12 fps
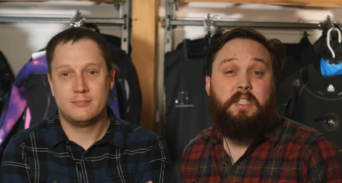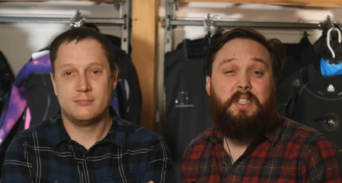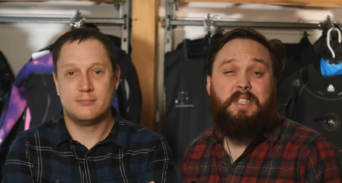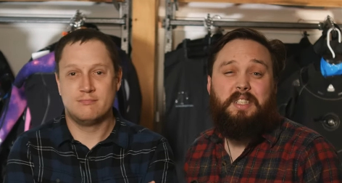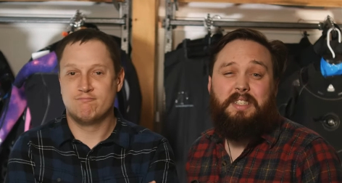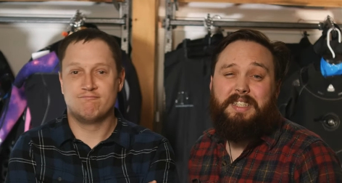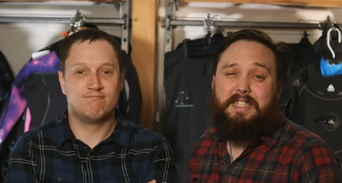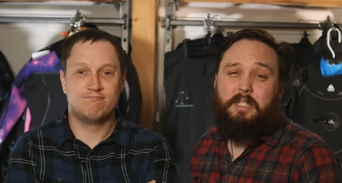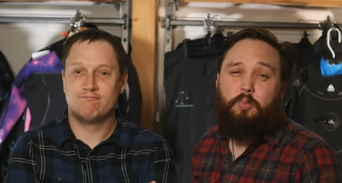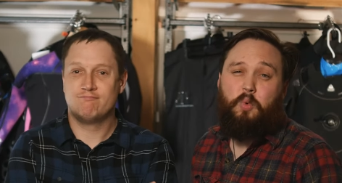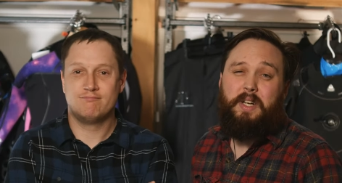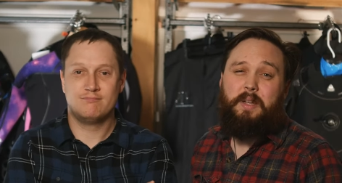Speaker 1: the site?
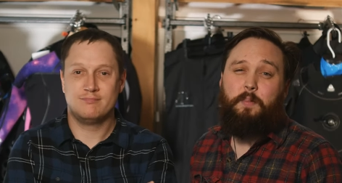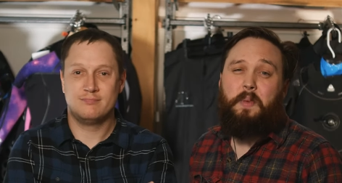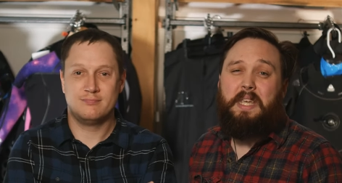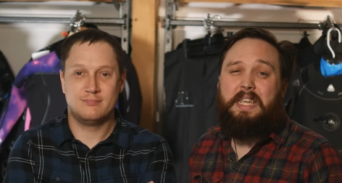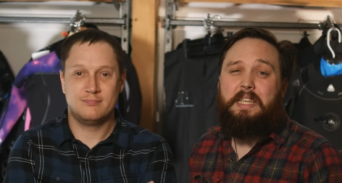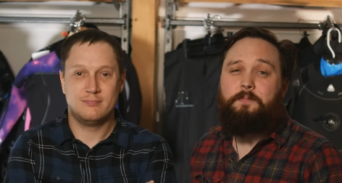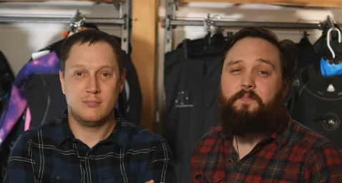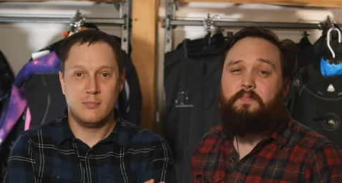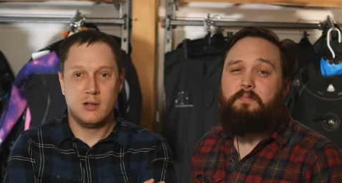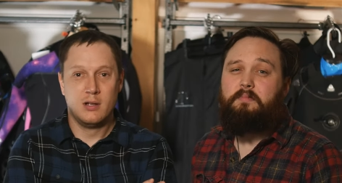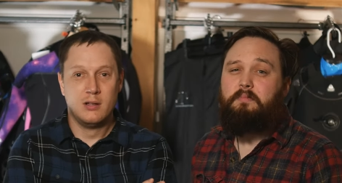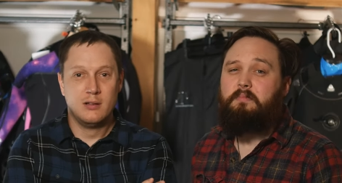Will it be
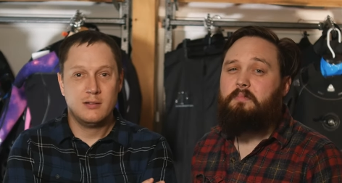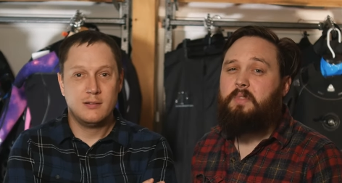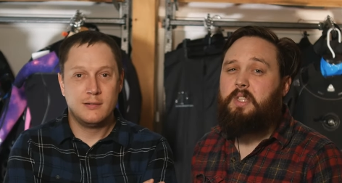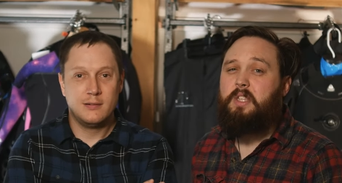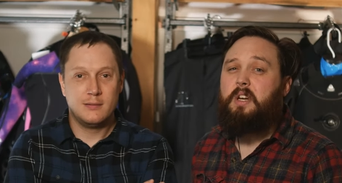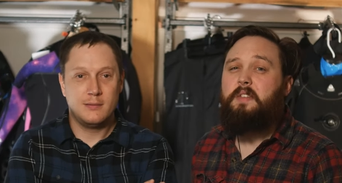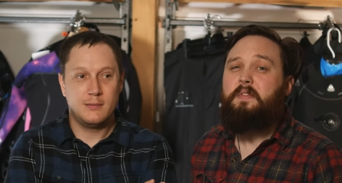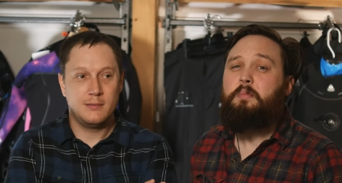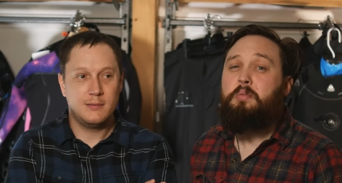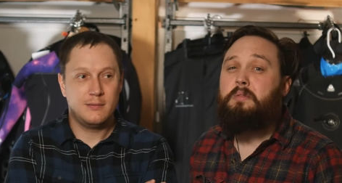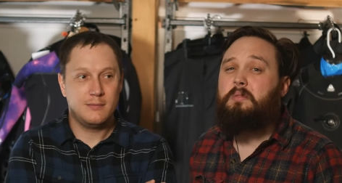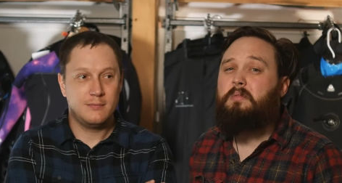
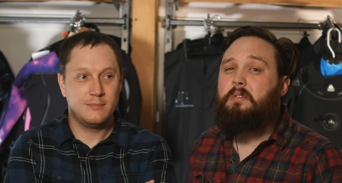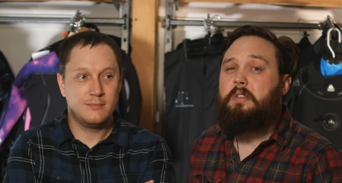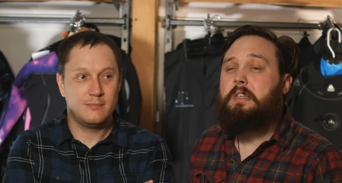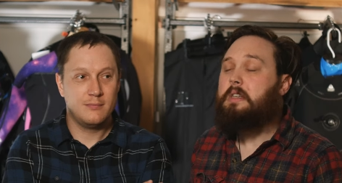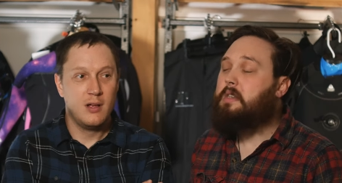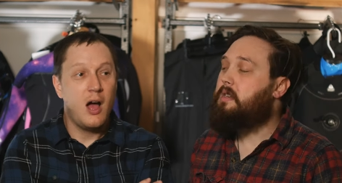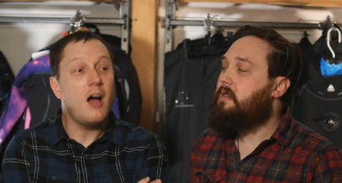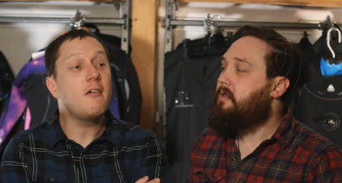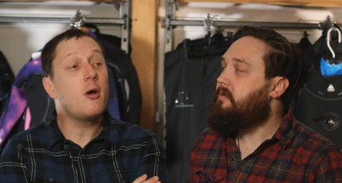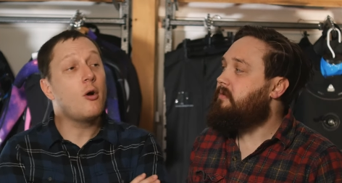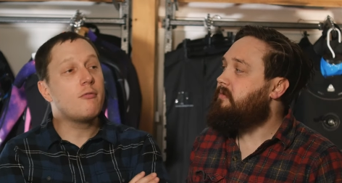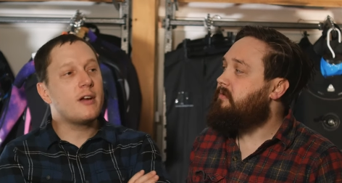diveable? I,
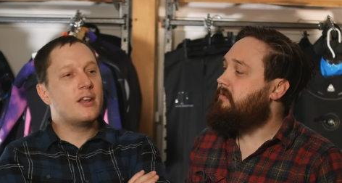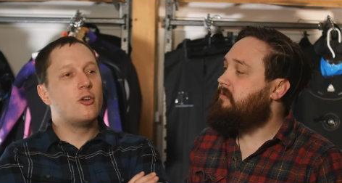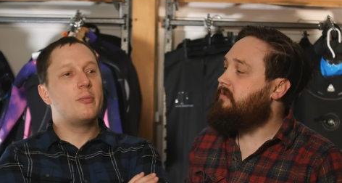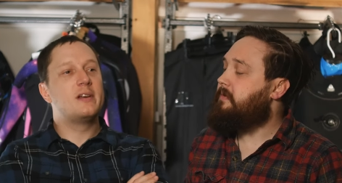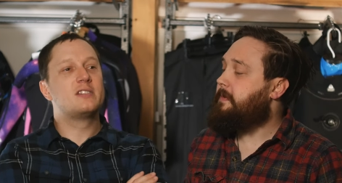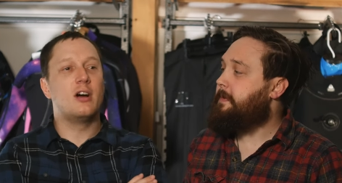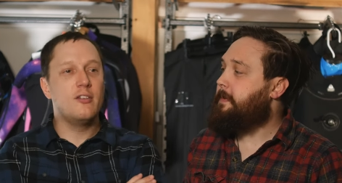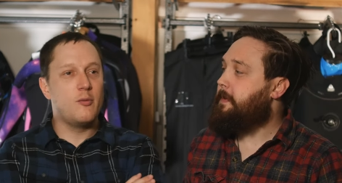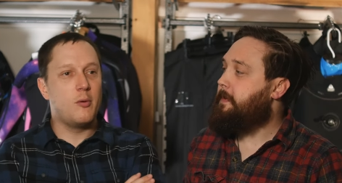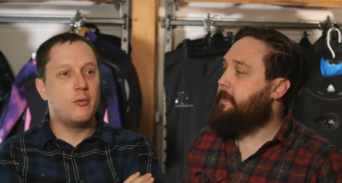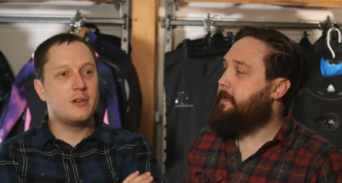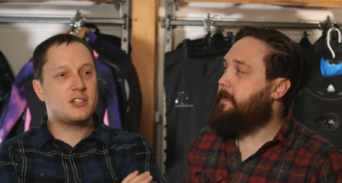I reckon
Speaker 2: it'll be
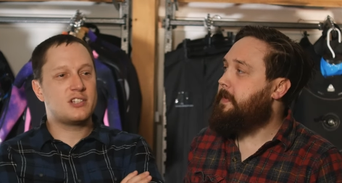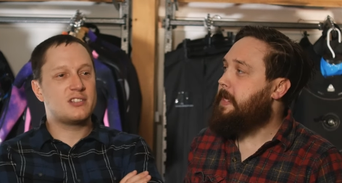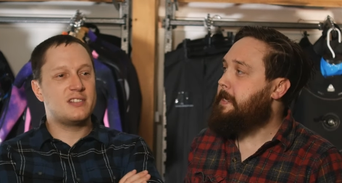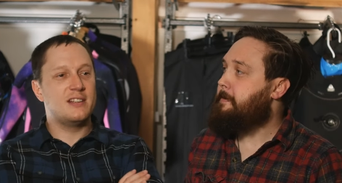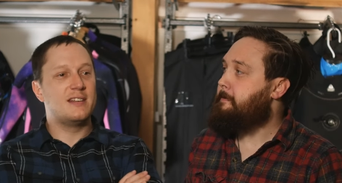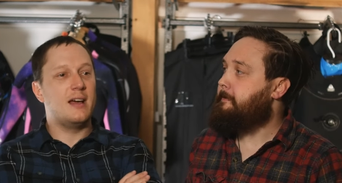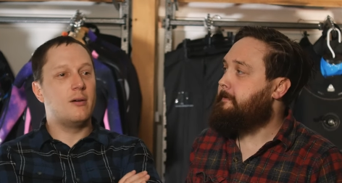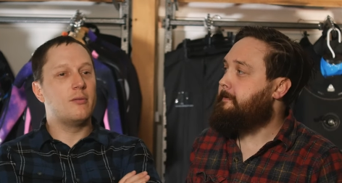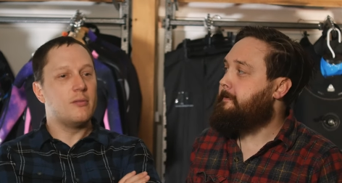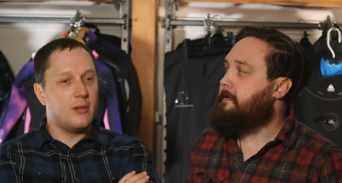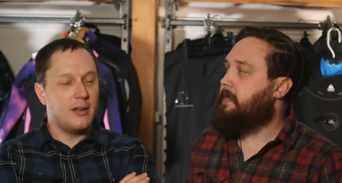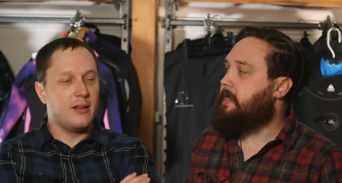diveable. It's just that now,
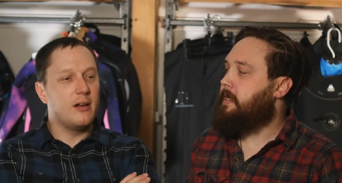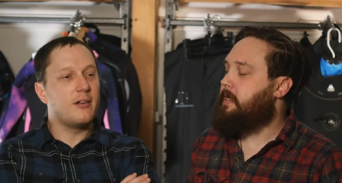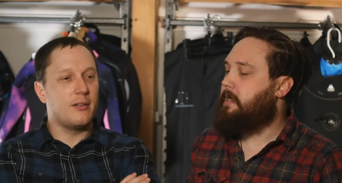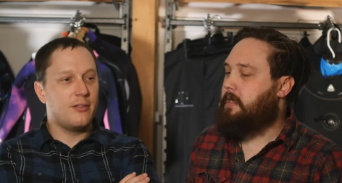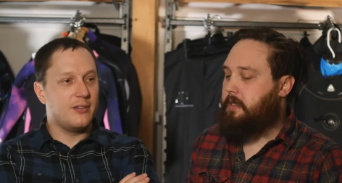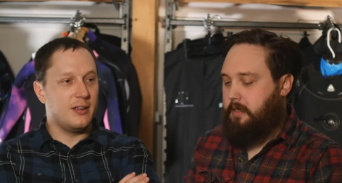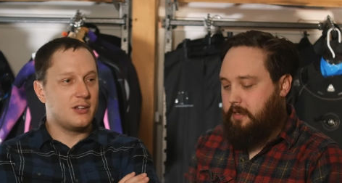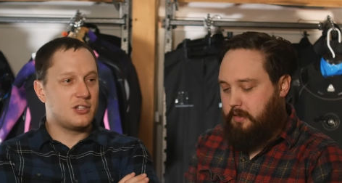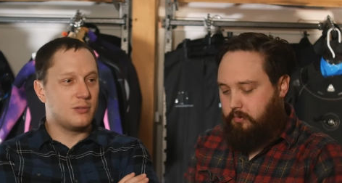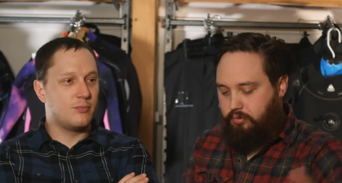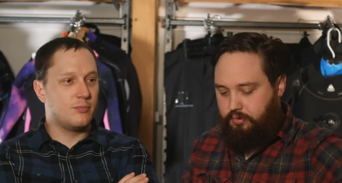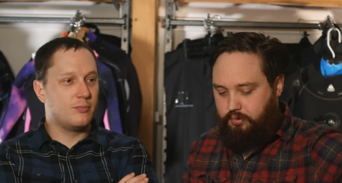like, I don't think it's they
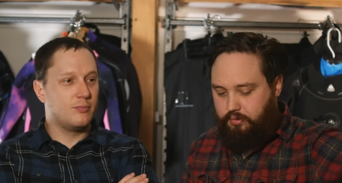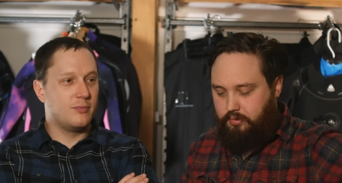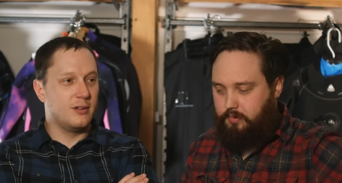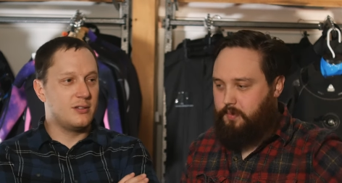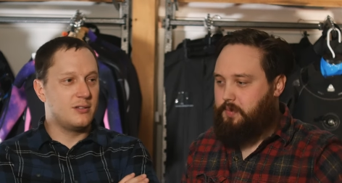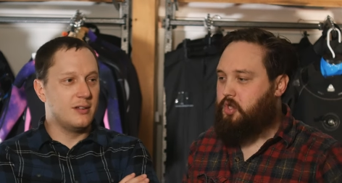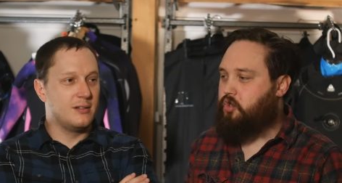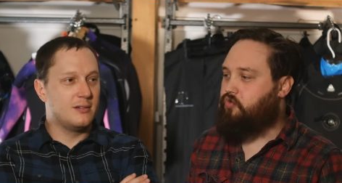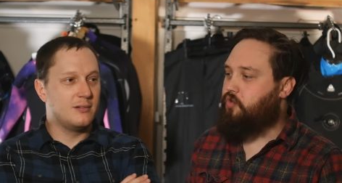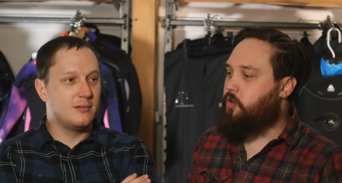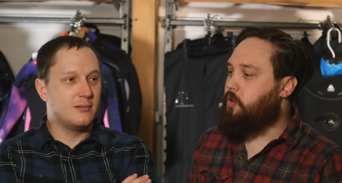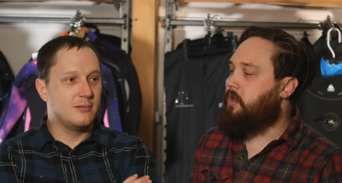should. They, they
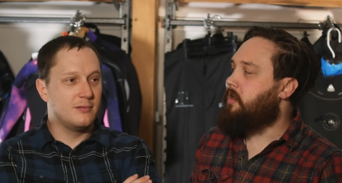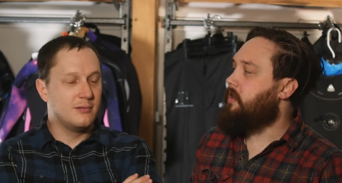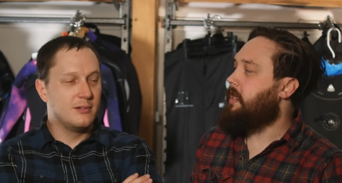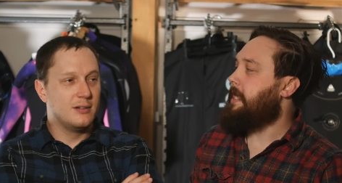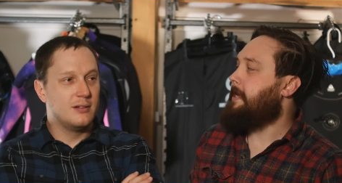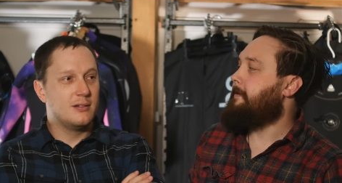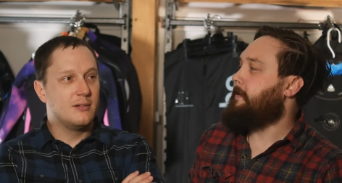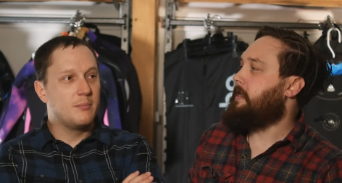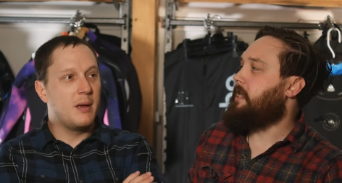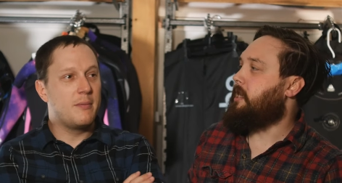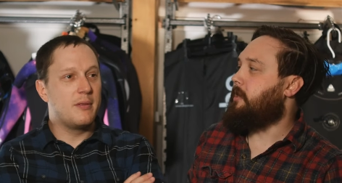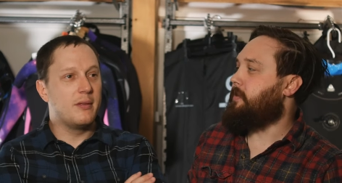strewn.
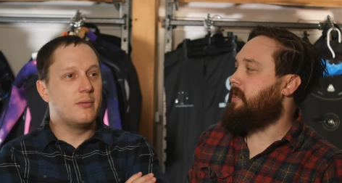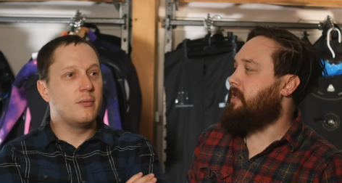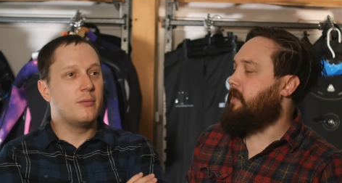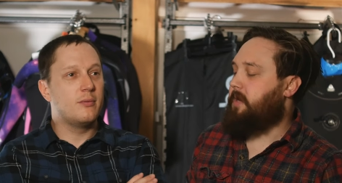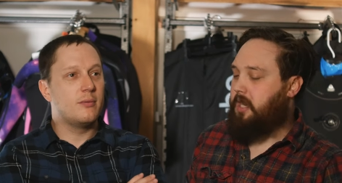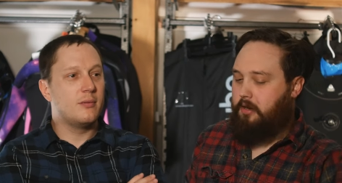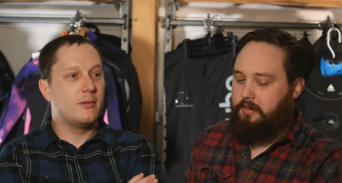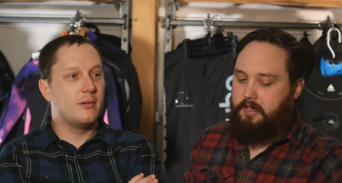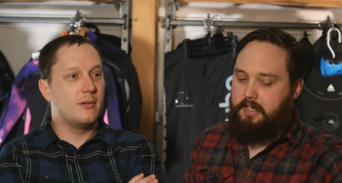Maybe it's going to be a longer